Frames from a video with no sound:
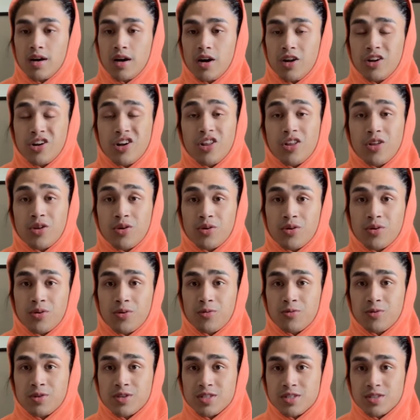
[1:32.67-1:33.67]
Another
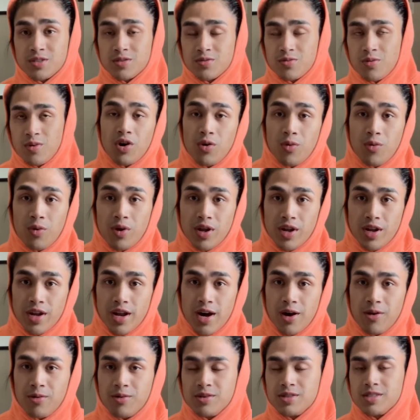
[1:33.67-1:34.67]
reason when
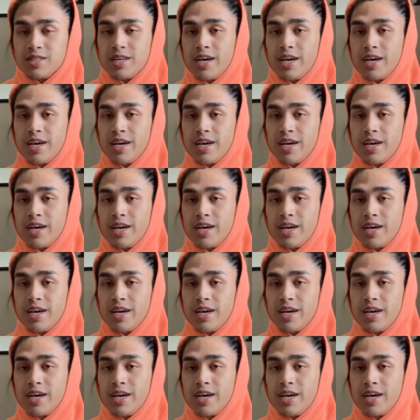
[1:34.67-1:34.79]
I will